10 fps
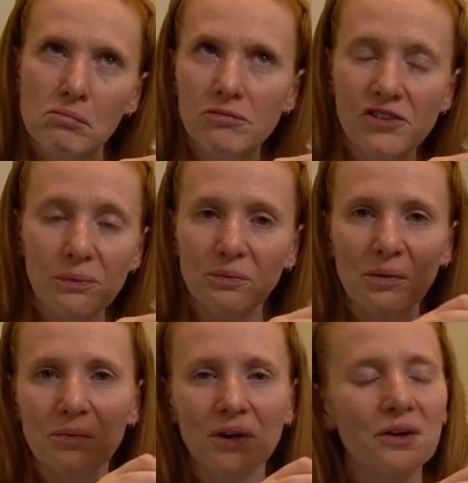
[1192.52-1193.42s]
if I'm
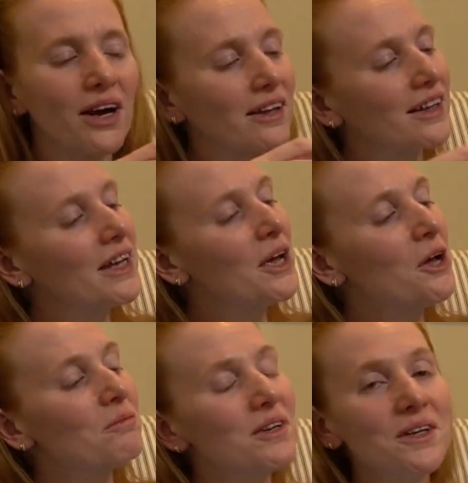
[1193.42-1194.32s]
remembering correctly.
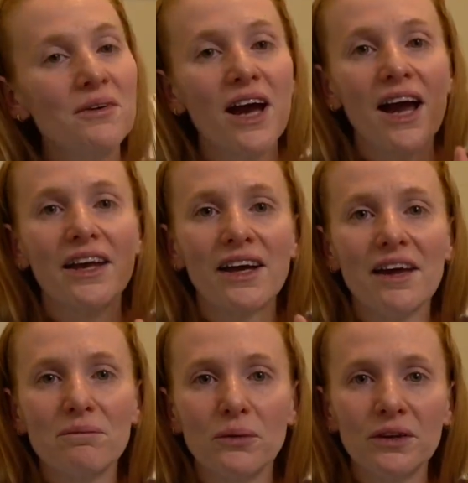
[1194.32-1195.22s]
But anyway, I,
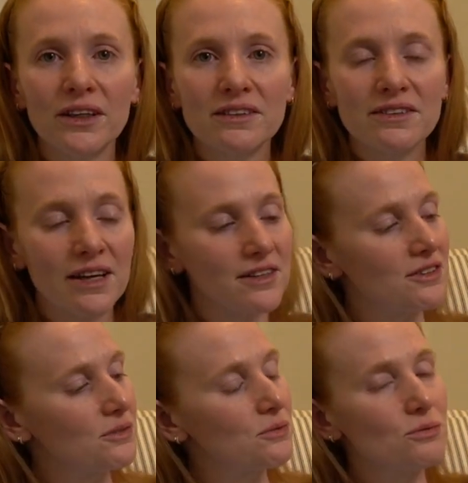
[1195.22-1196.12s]
I'm really excited
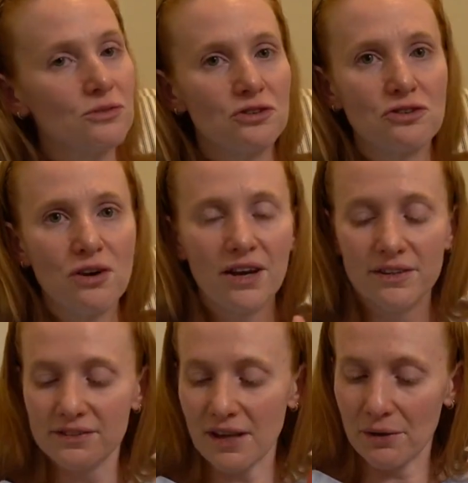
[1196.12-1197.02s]
to, to try
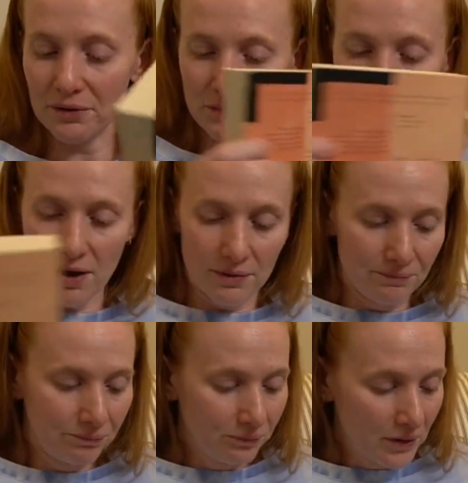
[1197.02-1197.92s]
this out as well.
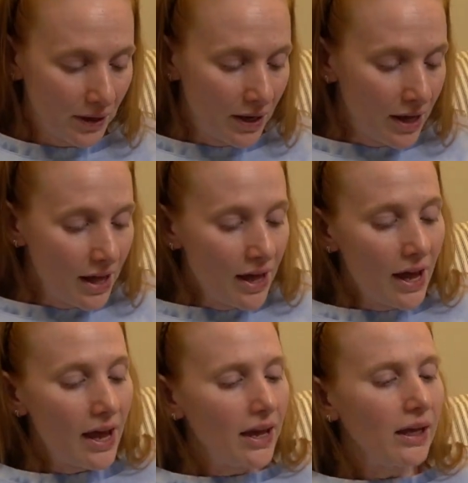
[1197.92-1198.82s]

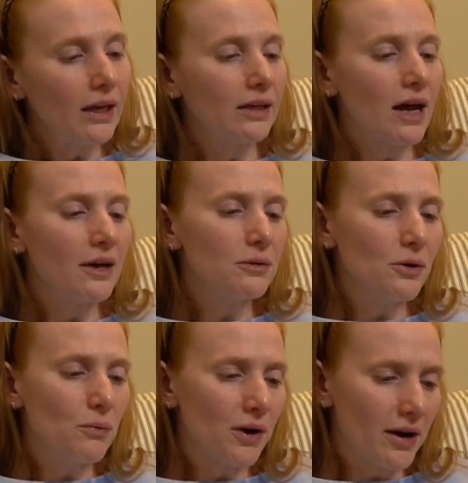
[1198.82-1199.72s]
And I don't
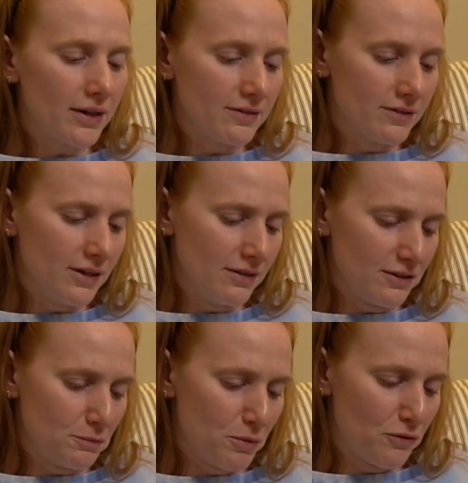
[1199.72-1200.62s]
know where I'd seen
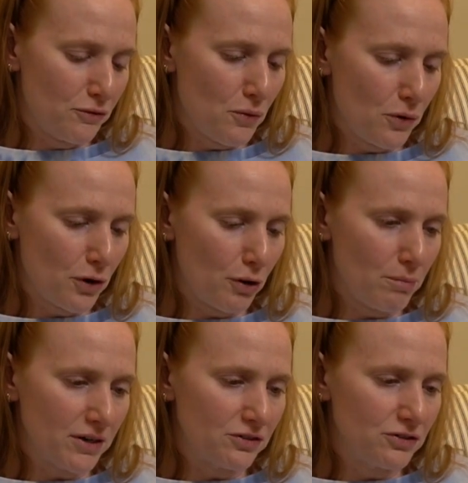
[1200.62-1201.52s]
this before,
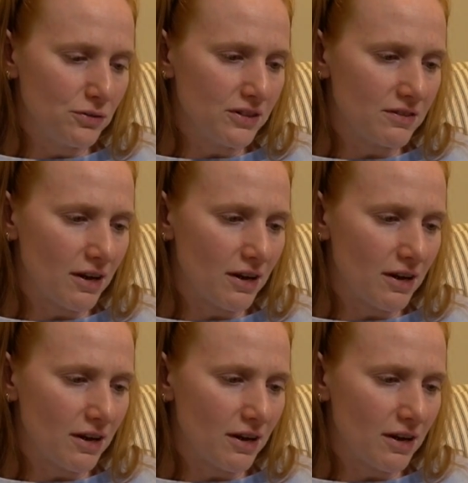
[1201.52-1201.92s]
but as soon as